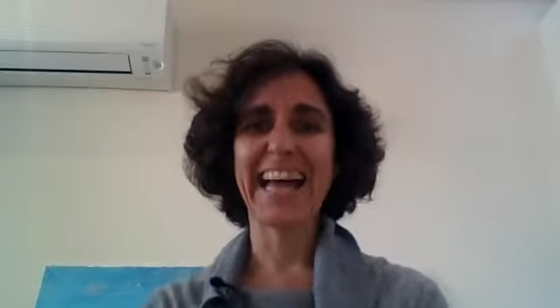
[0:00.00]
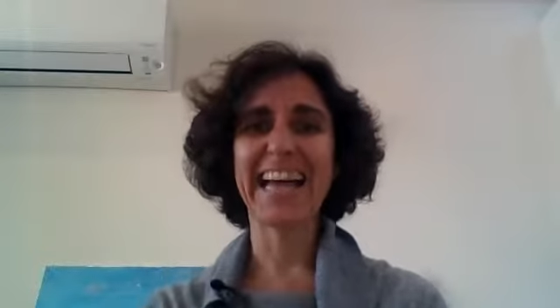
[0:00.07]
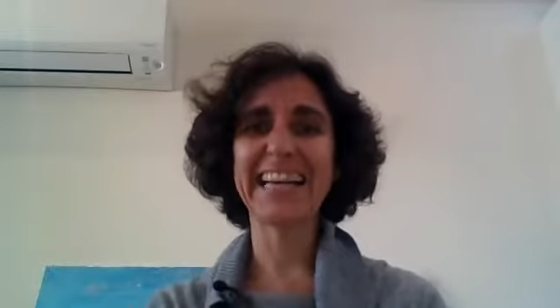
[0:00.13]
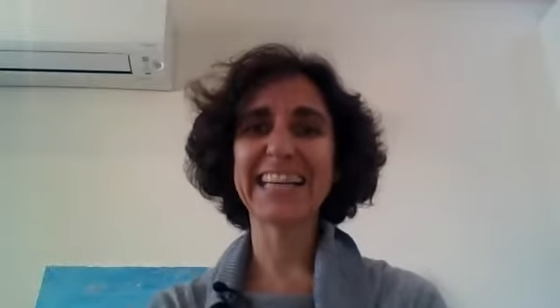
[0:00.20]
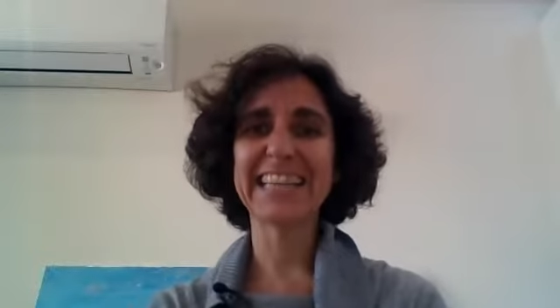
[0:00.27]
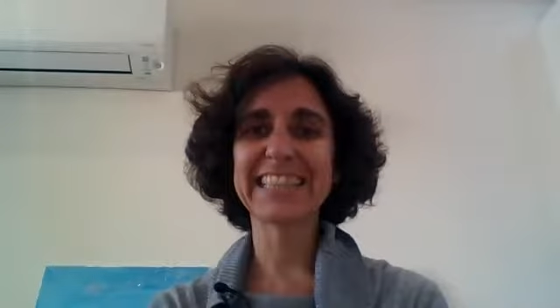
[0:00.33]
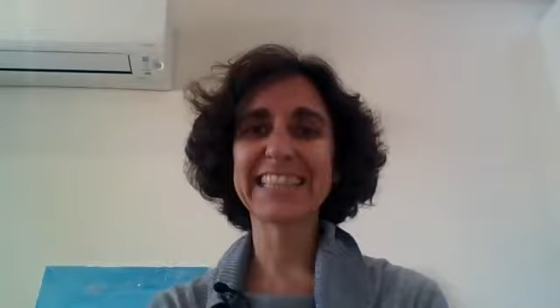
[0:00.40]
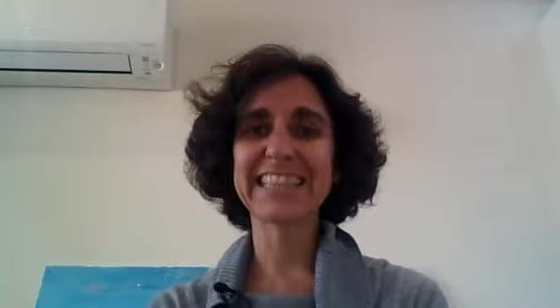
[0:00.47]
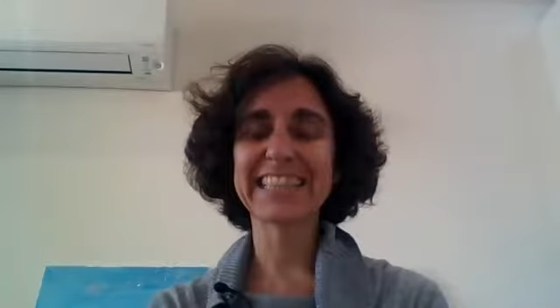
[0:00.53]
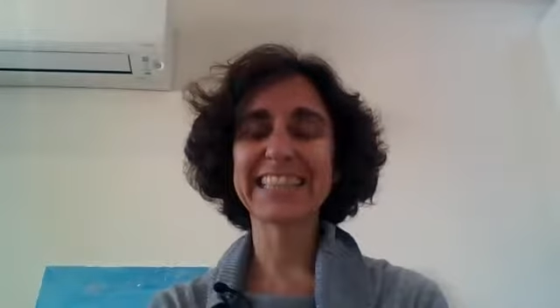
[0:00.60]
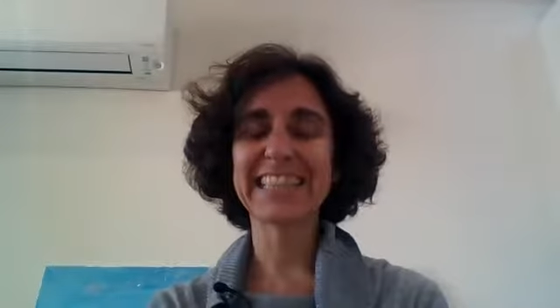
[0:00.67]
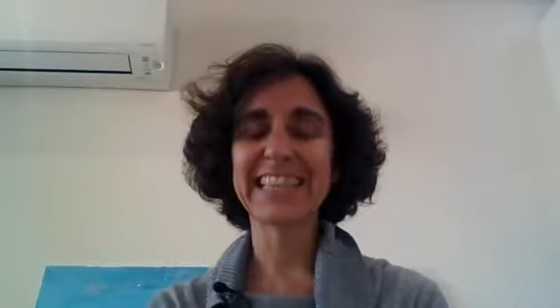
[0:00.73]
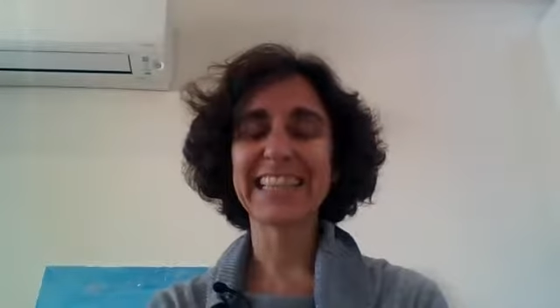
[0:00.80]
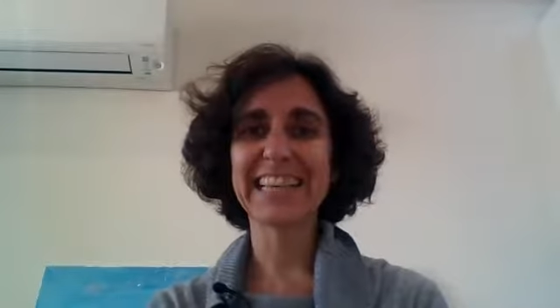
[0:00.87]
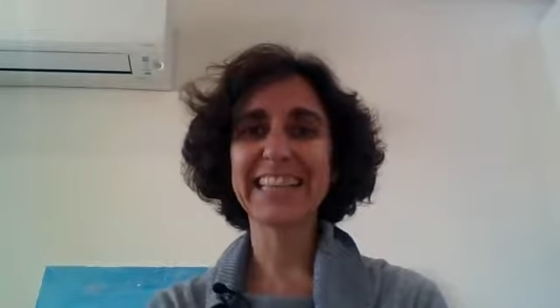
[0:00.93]
And
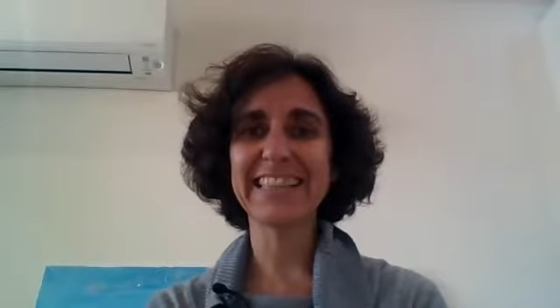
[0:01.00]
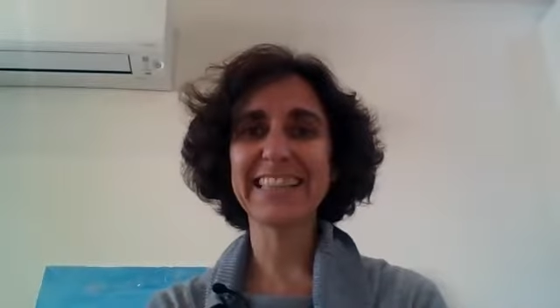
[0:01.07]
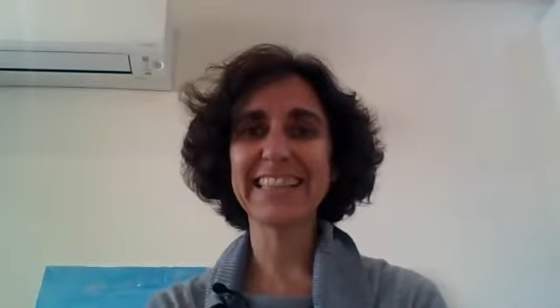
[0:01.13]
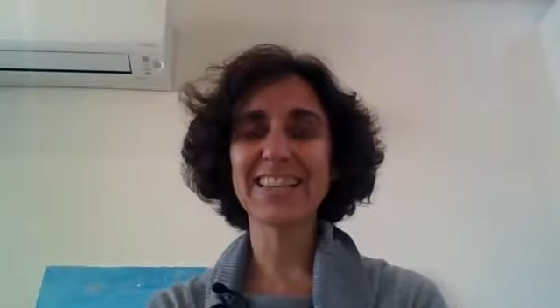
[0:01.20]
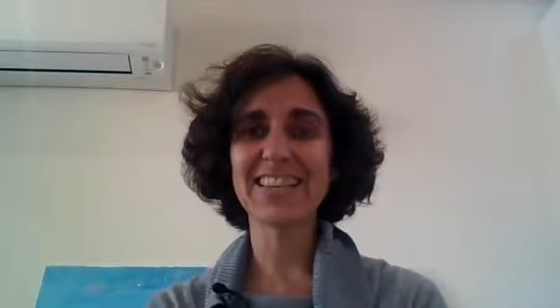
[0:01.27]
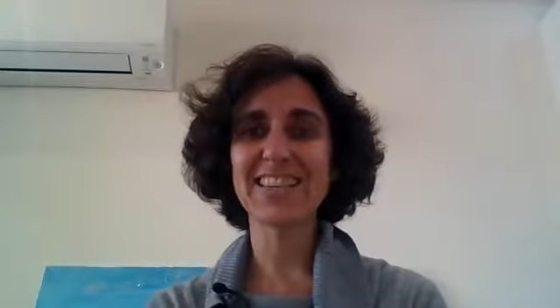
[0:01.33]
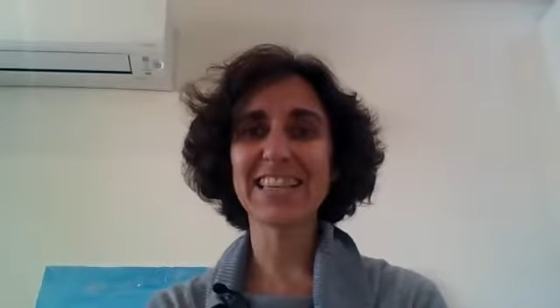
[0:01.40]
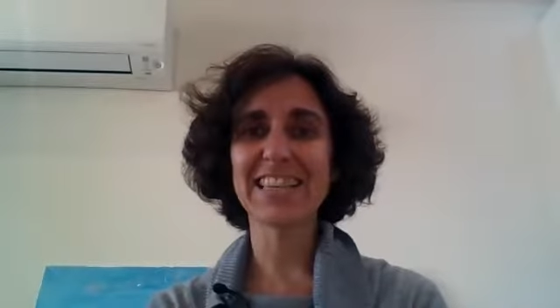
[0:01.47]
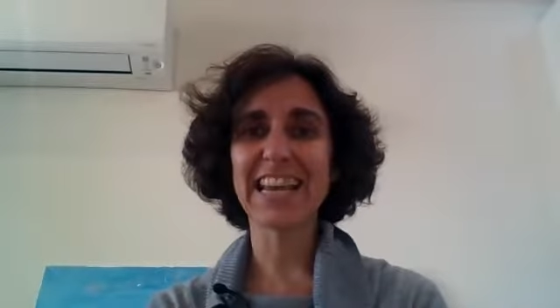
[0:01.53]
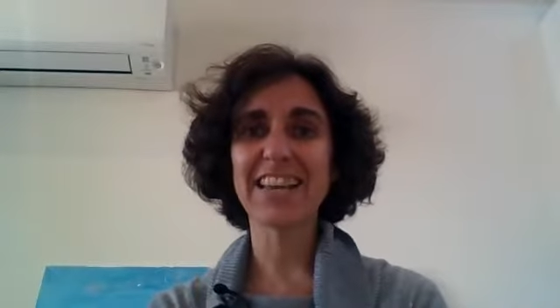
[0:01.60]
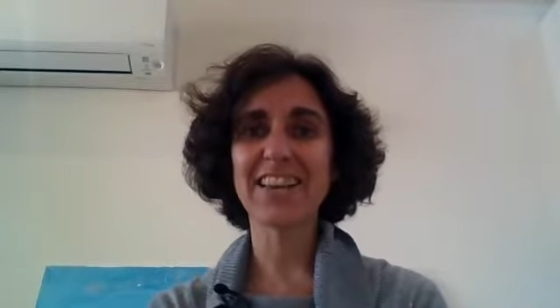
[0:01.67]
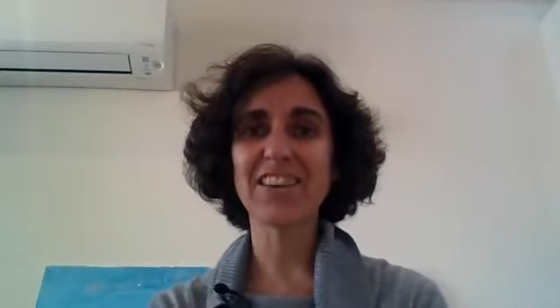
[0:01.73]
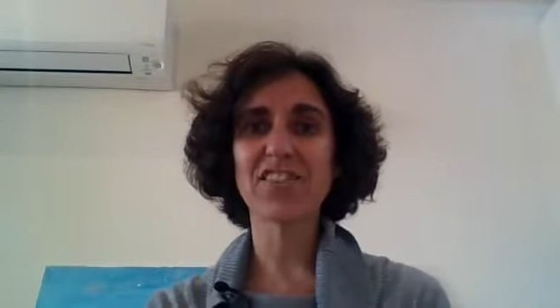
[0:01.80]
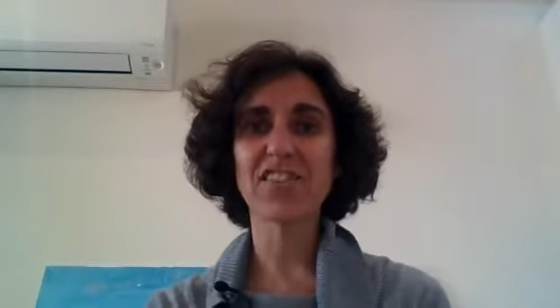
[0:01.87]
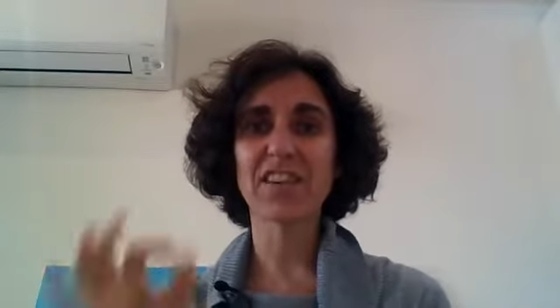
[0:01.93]
it didn't
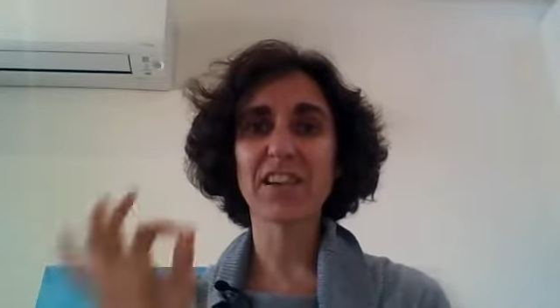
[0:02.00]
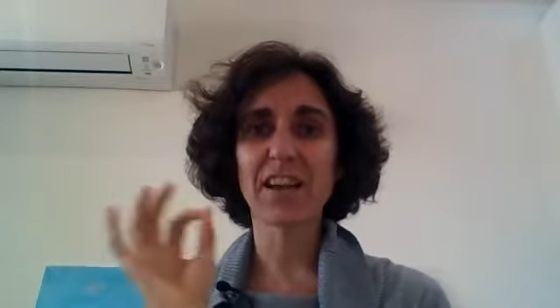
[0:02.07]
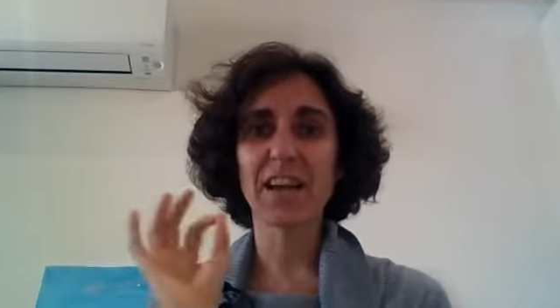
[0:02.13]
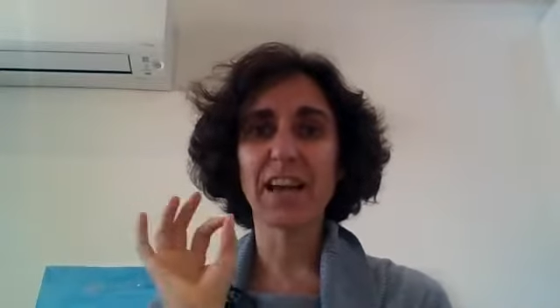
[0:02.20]
change